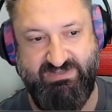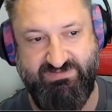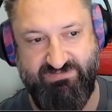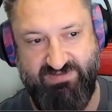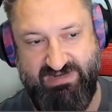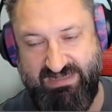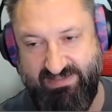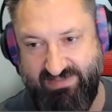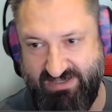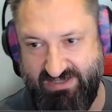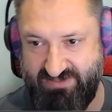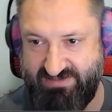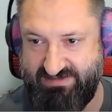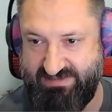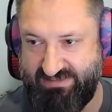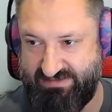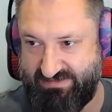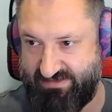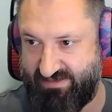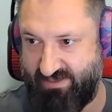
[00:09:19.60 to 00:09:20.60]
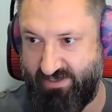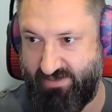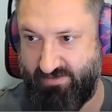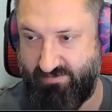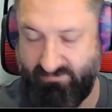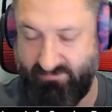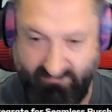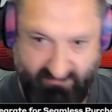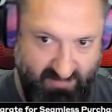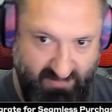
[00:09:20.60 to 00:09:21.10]
it's really, they just need to
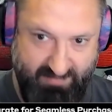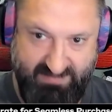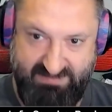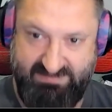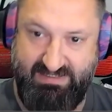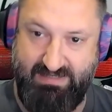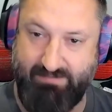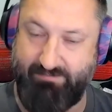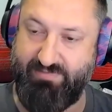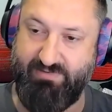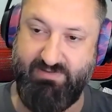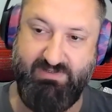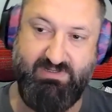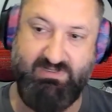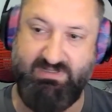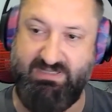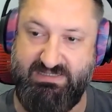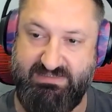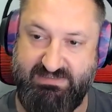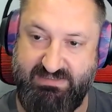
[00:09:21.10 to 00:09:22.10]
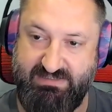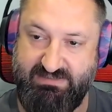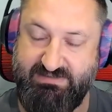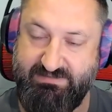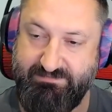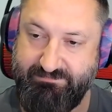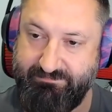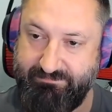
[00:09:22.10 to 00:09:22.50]
go rubber stamp, and that's it.